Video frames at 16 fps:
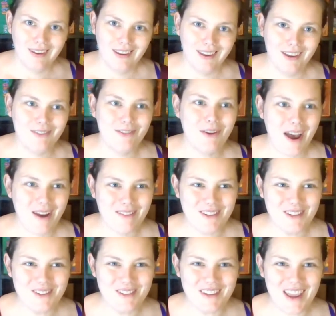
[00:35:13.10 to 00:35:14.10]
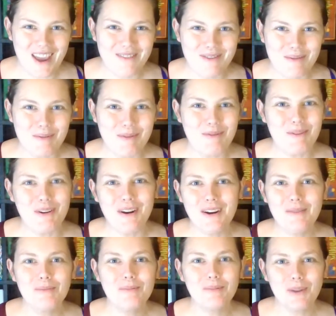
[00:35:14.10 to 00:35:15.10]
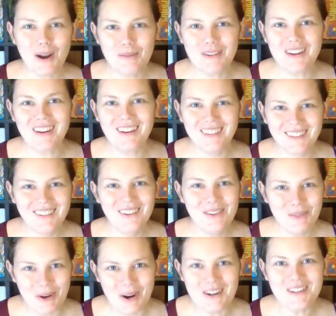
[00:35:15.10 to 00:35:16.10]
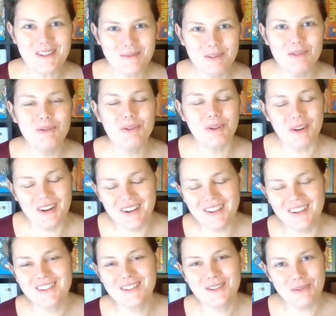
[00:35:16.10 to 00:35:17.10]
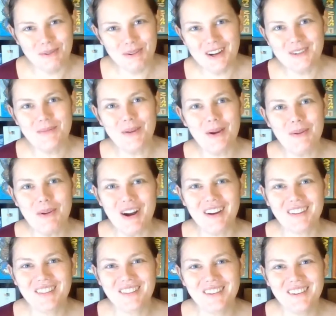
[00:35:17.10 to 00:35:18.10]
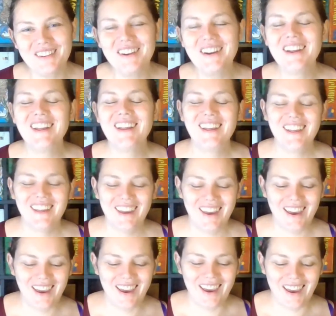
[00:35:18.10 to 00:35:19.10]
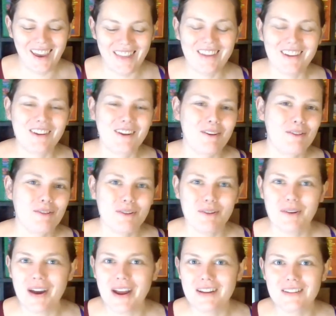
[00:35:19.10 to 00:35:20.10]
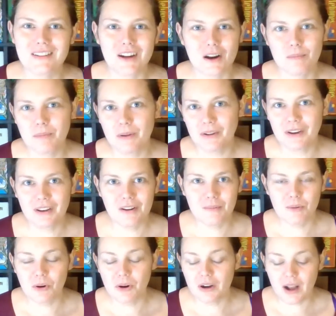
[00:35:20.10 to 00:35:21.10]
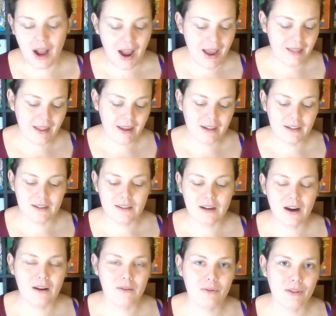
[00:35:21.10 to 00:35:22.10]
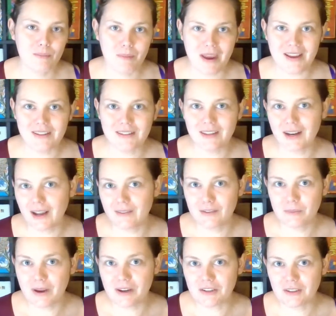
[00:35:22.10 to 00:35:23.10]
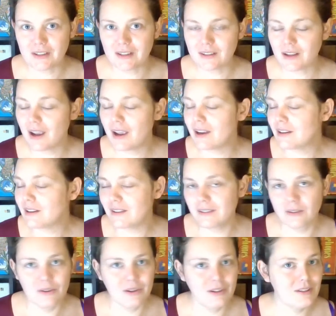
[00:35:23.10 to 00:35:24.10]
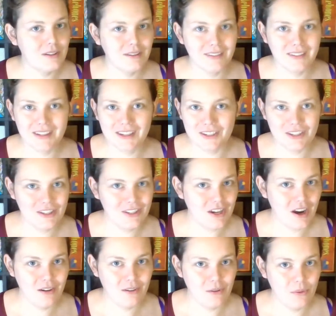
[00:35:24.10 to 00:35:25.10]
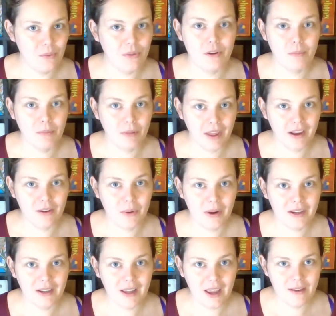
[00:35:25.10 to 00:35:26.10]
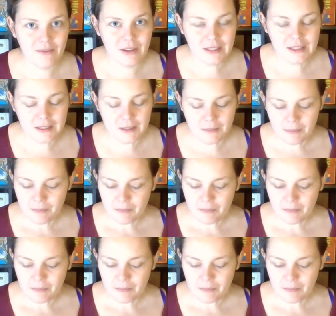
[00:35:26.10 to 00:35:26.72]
If you haven't used Canva before, probably watch some tutorials, watch my walkthrough, and then go through and start building your board. I like to start with a base that I've specially designed. You can certainly just start with your blank white canvas.